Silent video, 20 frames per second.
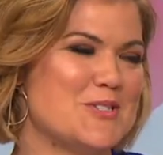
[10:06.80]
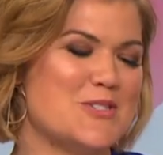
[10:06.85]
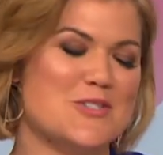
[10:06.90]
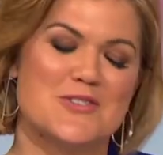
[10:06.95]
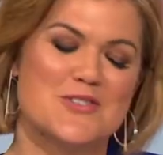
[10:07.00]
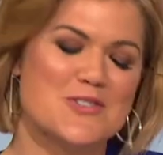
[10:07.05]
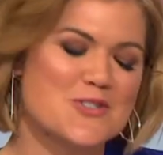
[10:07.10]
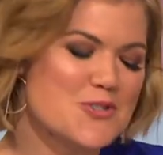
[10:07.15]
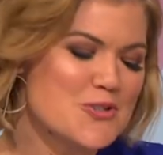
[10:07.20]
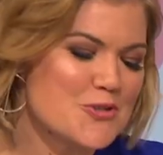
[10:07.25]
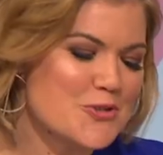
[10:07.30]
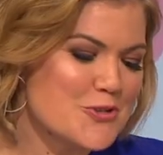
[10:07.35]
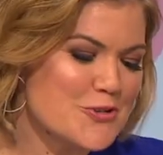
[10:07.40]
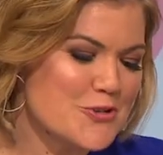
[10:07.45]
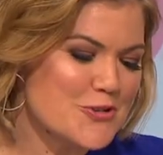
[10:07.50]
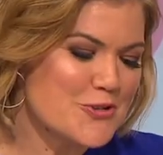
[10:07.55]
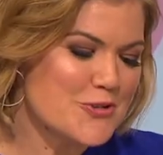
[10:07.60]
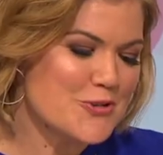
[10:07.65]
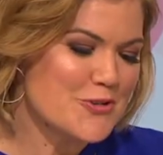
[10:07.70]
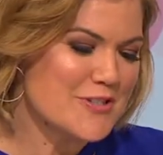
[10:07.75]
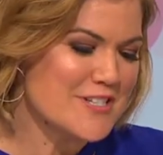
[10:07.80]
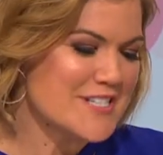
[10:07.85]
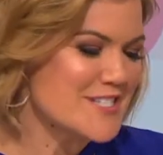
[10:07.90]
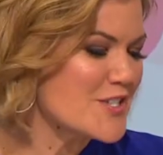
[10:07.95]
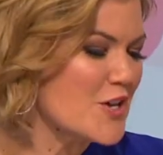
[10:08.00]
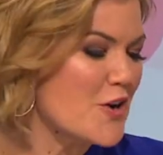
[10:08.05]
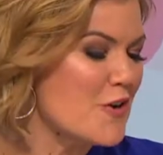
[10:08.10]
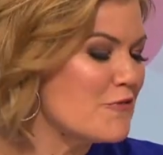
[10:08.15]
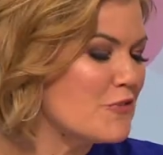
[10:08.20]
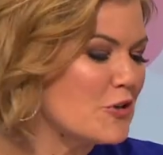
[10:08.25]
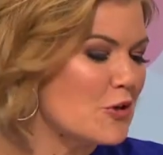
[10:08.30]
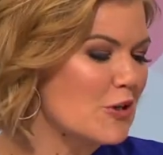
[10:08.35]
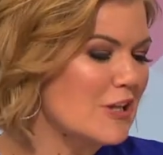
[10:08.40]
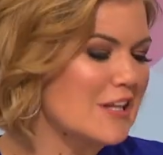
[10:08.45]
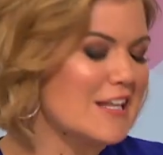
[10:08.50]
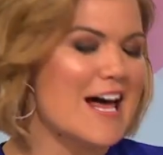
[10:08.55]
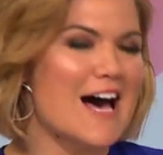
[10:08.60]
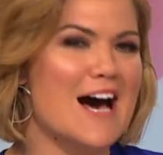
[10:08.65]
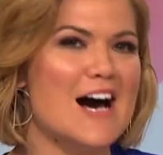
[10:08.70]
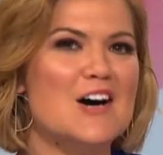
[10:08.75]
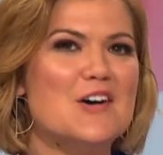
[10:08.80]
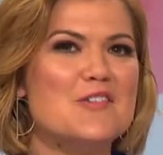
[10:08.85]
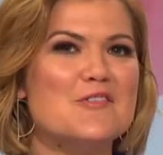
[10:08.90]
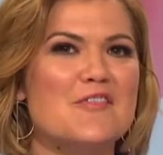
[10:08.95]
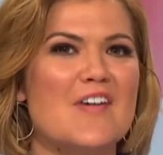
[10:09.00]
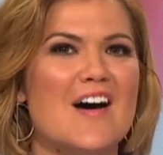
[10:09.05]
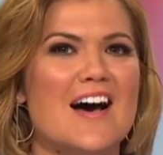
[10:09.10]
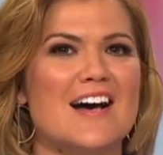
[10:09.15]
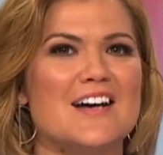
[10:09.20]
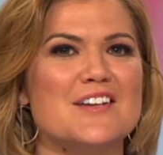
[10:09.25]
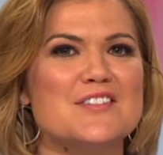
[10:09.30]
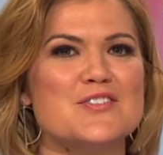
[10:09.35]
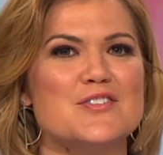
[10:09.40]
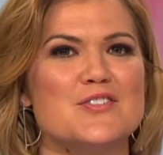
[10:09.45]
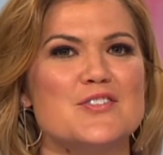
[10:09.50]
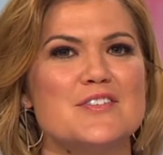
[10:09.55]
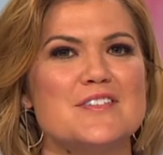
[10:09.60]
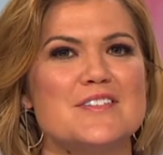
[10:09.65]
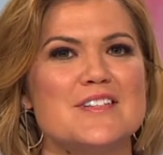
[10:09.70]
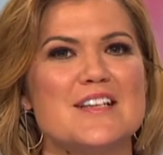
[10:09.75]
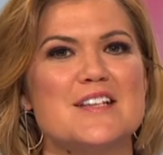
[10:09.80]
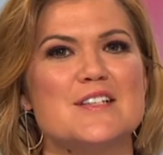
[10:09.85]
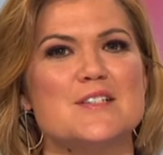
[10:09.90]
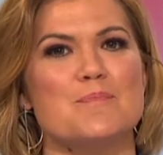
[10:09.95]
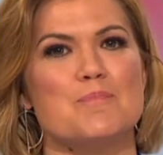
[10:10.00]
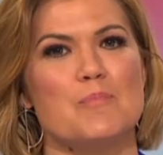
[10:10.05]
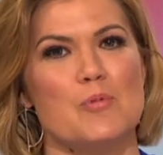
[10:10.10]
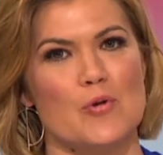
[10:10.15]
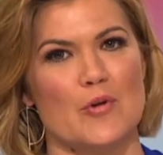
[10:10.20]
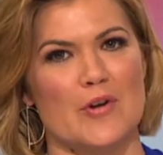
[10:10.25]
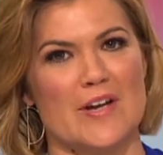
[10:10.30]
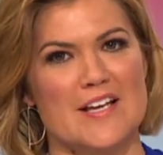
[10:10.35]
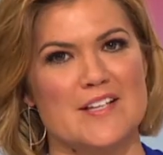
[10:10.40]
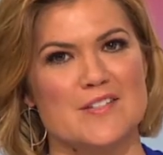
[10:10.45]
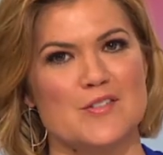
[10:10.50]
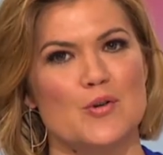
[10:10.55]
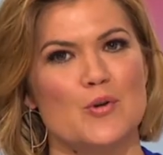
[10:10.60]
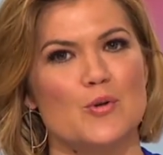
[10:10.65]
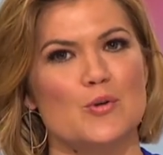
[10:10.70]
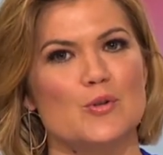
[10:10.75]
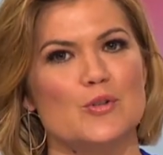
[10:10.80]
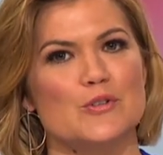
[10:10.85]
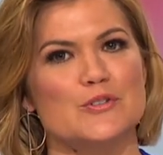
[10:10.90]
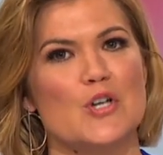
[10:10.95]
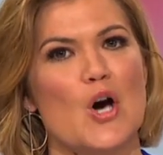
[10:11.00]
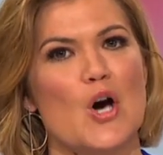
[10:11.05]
to the trueness yes. of your love. Uh, Suzy's book is called